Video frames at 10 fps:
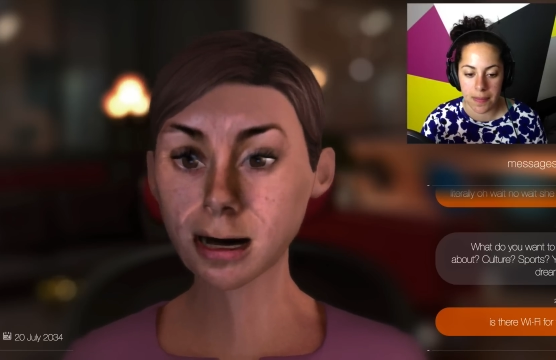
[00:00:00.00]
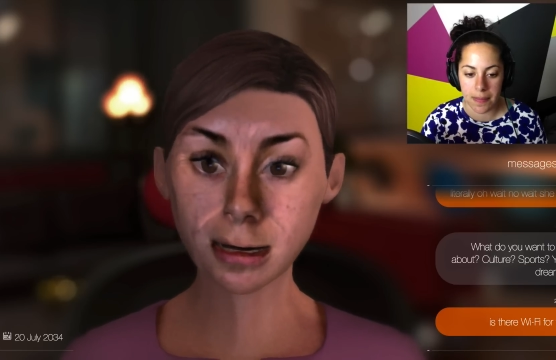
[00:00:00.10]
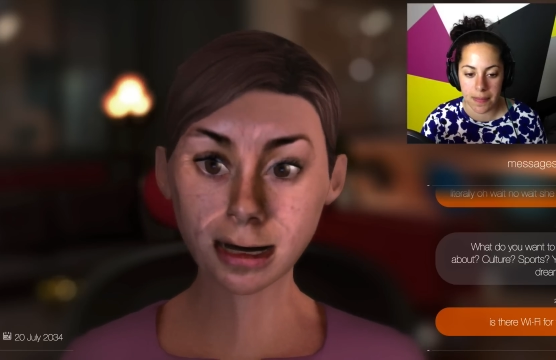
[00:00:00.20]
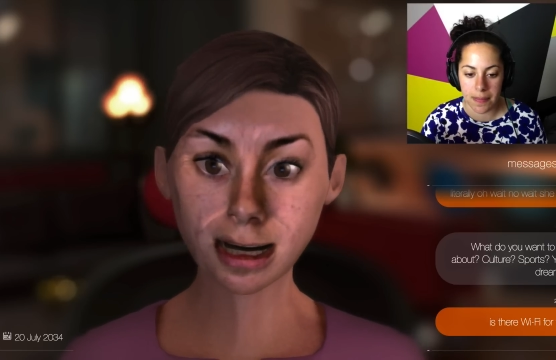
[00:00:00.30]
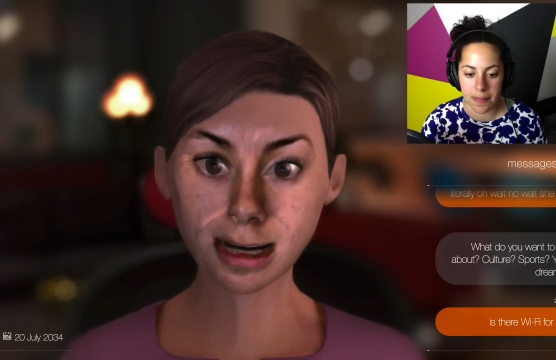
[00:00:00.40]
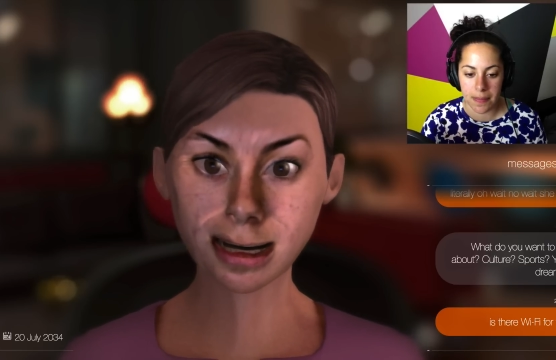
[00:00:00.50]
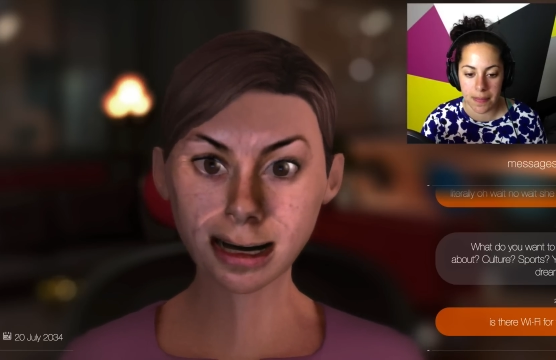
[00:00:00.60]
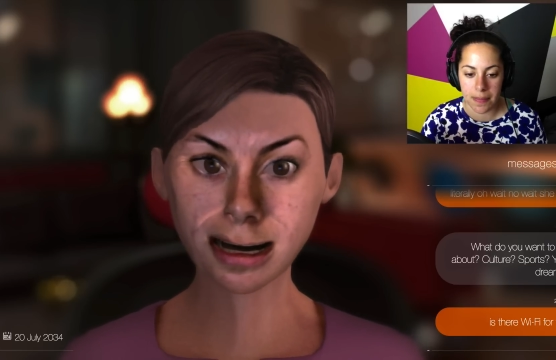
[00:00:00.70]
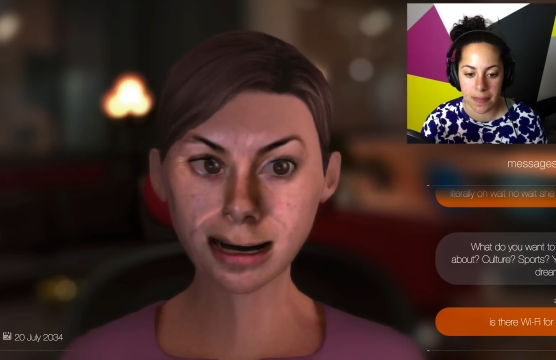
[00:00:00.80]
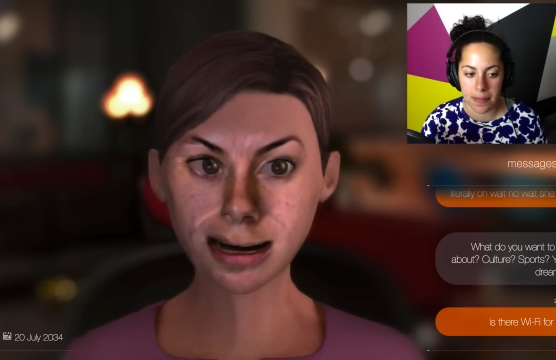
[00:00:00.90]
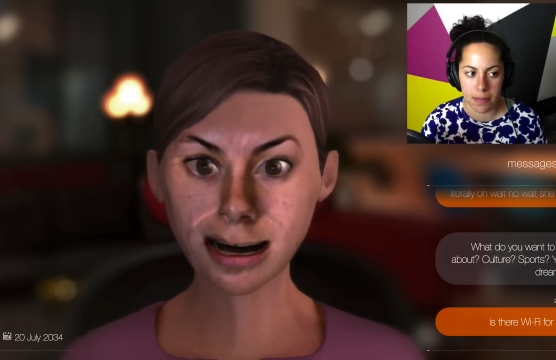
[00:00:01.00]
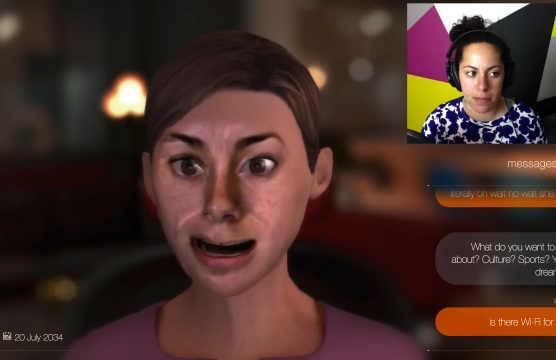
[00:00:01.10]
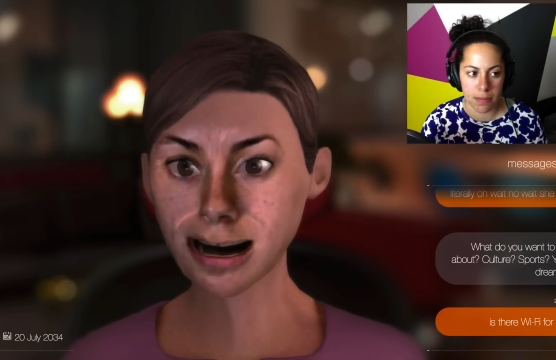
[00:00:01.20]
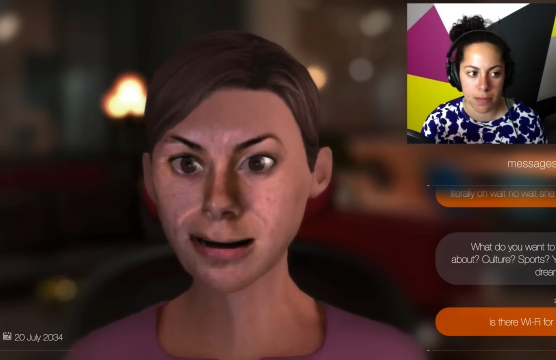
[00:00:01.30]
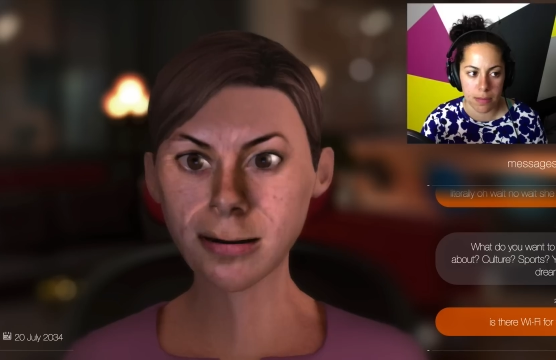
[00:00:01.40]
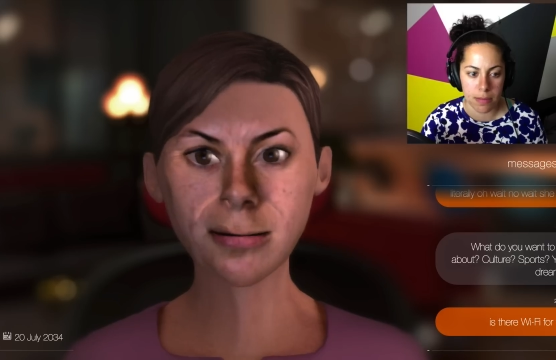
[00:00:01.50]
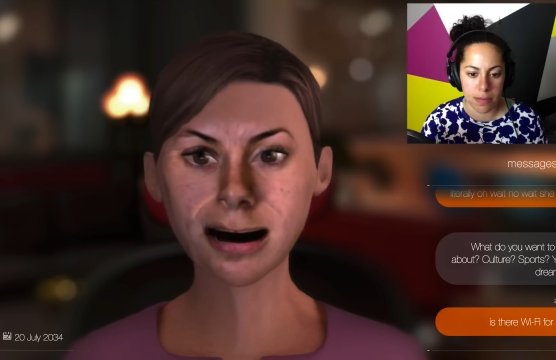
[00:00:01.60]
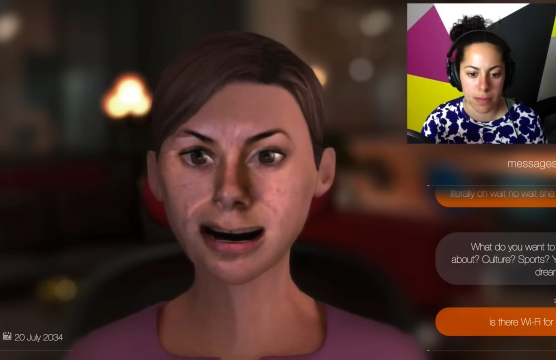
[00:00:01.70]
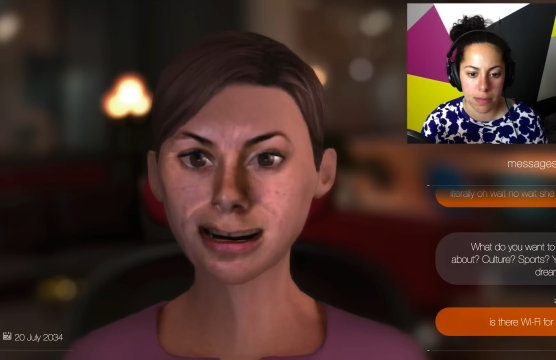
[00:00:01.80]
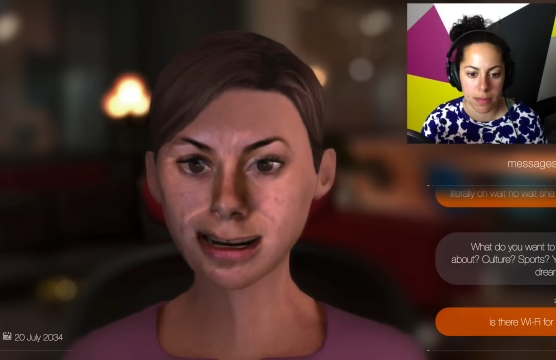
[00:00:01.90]
Speaker 1: Orange, like everyone
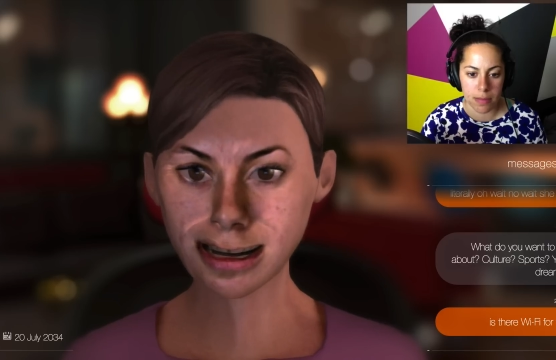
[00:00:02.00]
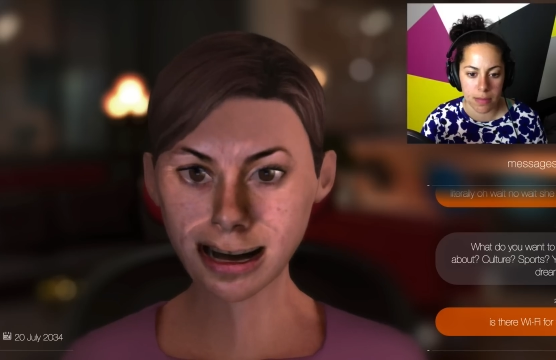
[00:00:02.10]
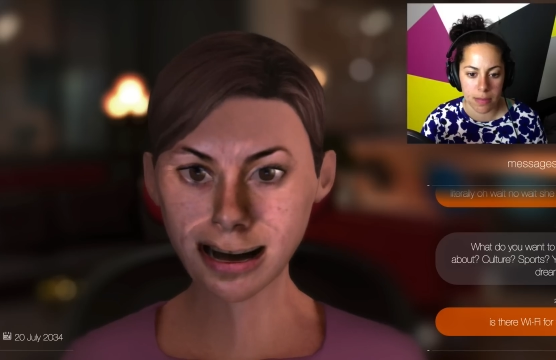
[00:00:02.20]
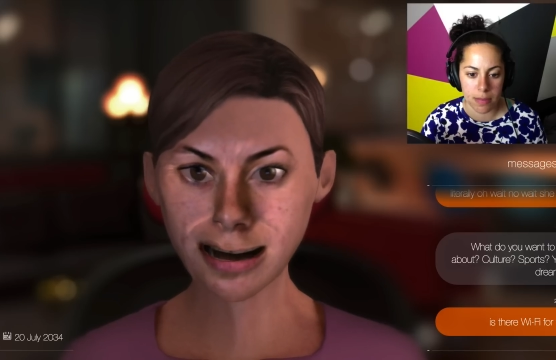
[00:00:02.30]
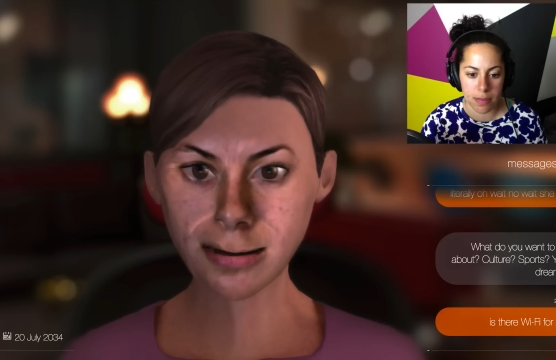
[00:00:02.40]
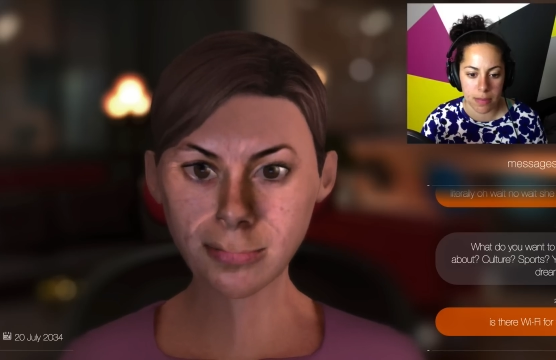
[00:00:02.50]
else today.